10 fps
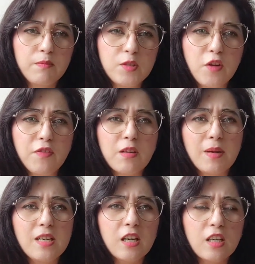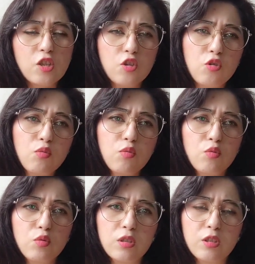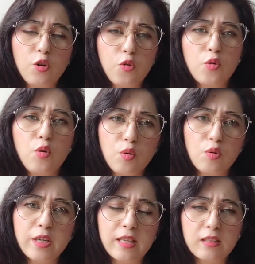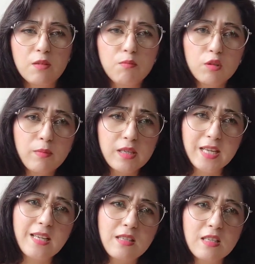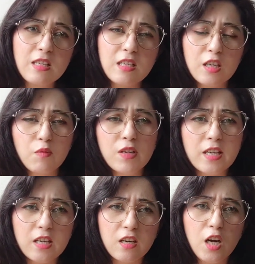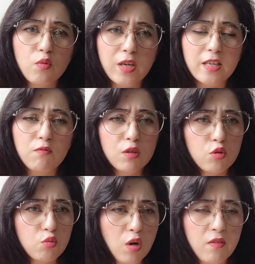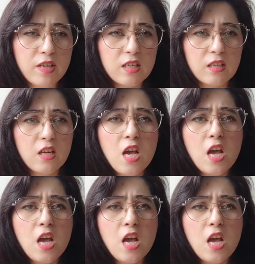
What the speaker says: shifting my luggage to the road and then book my taxi, and it will take around like 1 or 2 hours, and